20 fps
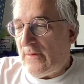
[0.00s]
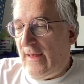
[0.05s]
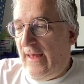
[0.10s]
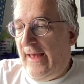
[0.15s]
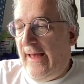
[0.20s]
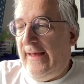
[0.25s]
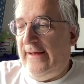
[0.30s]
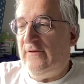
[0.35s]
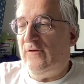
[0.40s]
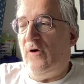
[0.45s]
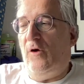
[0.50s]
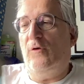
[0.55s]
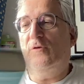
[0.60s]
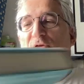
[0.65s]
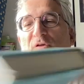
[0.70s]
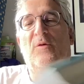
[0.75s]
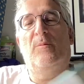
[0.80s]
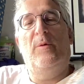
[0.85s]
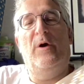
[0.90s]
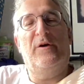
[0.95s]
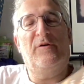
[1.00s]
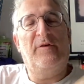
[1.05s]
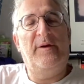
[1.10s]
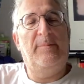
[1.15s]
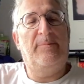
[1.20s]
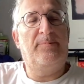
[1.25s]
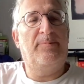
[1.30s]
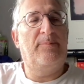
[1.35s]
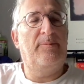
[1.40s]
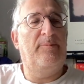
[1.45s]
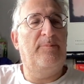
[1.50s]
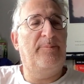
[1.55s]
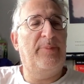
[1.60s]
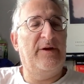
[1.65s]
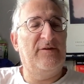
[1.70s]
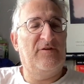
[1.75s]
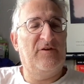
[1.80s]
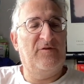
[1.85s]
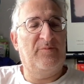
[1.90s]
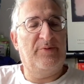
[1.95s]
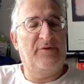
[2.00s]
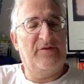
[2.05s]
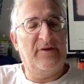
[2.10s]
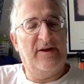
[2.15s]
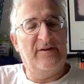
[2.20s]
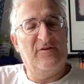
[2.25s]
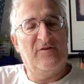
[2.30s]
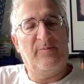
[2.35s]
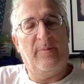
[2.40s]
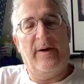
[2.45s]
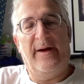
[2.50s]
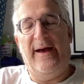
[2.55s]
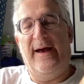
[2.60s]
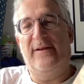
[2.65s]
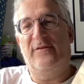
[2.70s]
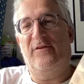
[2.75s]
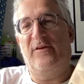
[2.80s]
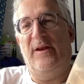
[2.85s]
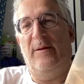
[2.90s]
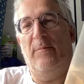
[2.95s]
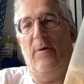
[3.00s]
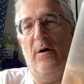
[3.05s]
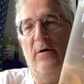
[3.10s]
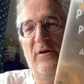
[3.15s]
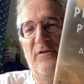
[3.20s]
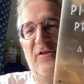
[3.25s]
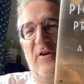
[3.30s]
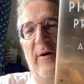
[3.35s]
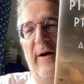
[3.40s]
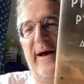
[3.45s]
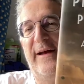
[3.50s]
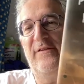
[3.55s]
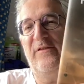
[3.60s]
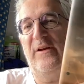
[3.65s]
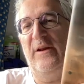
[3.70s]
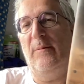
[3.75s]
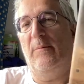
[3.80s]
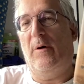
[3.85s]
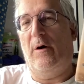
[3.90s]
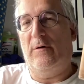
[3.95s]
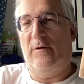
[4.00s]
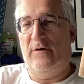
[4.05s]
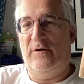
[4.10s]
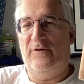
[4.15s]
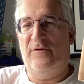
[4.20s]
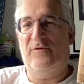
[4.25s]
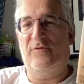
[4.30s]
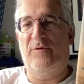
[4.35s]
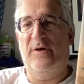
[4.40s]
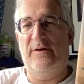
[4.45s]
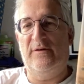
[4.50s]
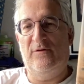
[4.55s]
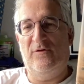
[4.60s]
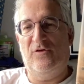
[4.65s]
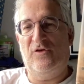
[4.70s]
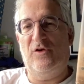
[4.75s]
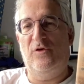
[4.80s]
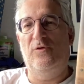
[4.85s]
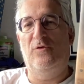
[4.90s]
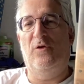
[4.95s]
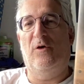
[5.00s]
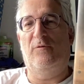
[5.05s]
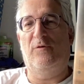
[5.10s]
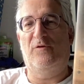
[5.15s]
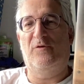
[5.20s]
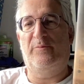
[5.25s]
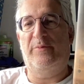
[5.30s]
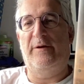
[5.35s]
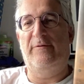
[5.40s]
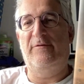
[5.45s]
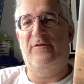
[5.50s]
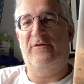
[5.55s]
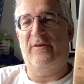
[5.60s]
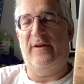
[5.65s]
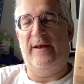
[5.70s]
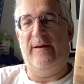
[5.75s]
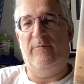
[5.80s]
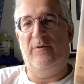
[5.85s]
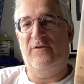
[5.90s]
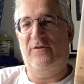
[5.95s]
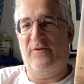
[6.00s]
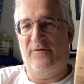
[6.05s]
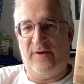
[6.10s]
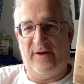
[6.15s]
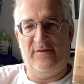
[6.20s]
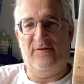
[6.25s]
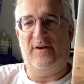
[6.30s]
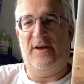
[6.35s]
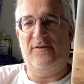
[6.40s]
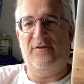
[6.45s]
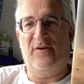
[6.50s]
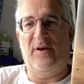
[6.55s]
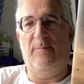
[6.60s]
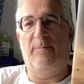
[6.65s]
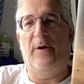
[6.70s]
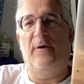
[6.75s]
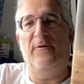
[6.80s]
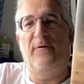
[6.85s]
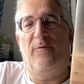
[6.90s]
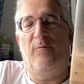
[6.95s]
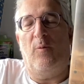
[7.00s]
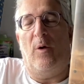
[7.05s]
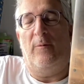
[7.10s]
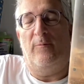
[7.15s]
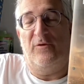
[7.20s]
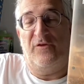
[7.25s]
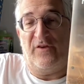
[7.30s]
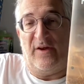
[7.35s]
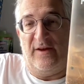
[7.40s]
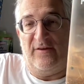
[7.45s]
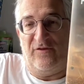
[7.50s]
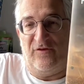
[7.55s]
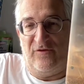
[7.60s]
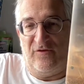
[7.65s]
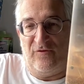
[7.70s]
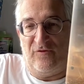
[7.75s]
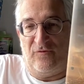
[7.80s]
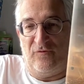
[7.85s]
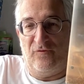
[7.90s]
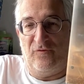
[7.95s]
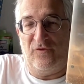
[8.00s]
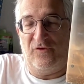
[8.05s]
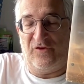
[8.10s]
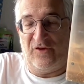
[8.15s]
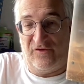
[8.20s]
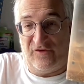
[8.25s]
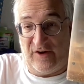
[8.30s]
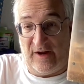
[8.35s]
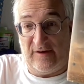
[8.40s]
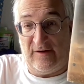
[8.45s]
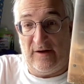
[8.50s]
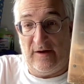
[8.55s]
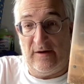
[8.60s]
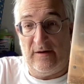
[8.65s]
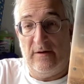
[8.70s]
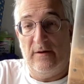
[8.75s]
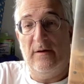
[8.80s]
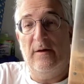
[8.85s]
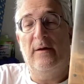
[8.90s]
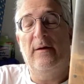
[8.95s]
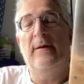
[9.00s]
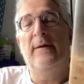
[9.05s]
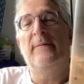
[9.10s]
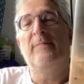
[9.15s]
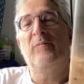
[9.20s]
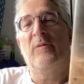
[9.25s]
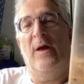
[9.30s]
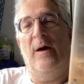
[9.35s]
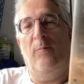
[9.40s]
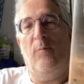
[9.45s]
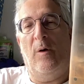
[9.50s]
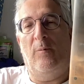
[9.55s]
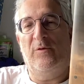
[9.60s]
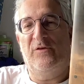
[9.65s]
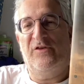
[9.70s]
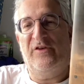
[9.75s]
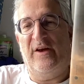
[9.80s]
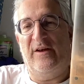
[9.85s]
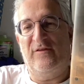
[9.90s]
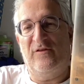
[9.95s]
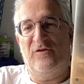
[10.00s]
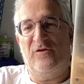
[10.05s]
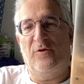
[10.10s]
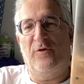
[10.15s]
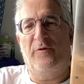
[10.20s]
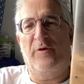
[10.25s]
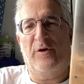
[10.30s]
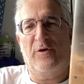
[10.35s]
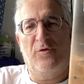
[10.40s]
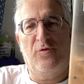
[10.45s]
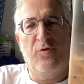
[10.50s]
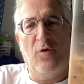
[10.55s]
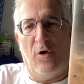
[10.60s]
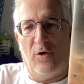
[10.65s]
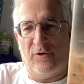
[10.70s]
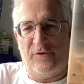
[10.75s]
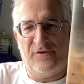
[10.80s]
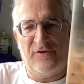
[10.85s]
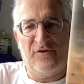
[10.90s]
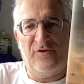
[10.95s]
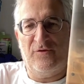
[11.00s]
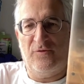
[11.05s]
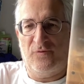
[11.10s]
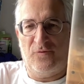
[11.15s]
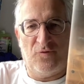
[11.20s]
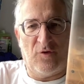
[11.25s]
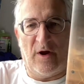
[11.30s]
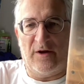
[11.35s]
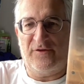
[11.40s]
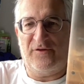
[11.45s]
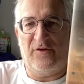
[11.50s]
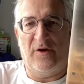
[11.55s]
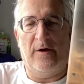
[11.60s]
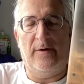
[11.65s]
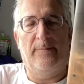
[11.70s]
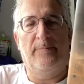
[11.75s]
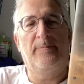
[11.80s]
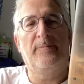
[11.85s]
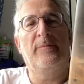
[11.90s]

And on to Mercury Pictures Presents by Anthony Marra. So Anthony Marra has written two novels previously, which are fantastic. Both one was set in Chechnya, and one was set sort of across Russia